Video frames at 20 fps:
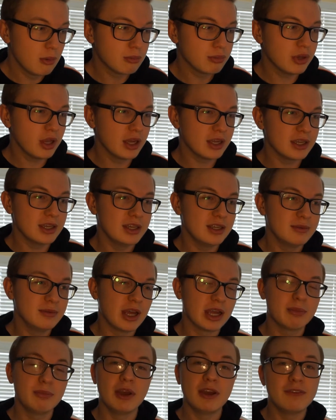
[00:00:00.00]
plug in
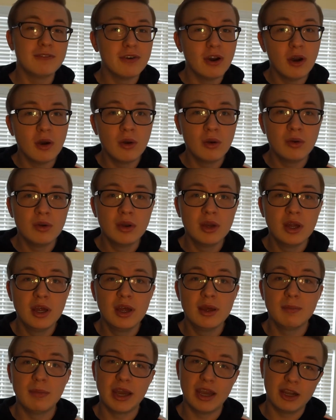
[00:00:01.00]
like my phone,
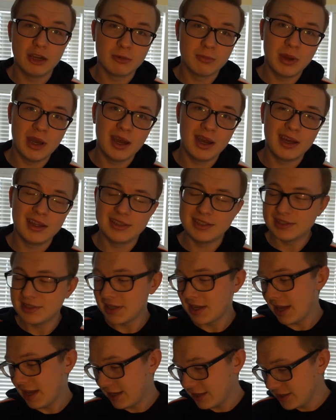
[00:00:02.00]
my AirPods,
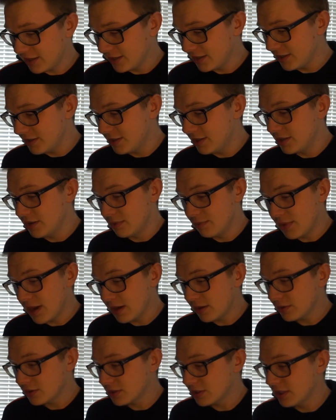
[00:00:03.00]
and the
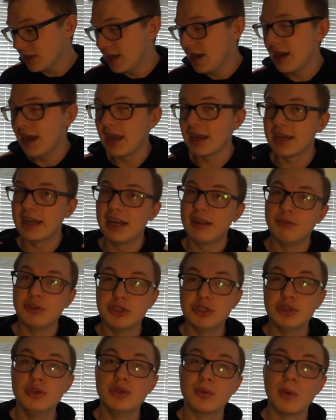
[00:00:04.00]
mouse, I kind of have to
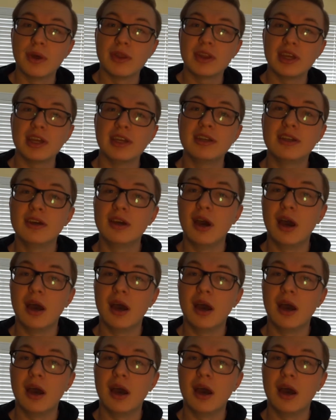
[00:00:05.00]
choose one thing to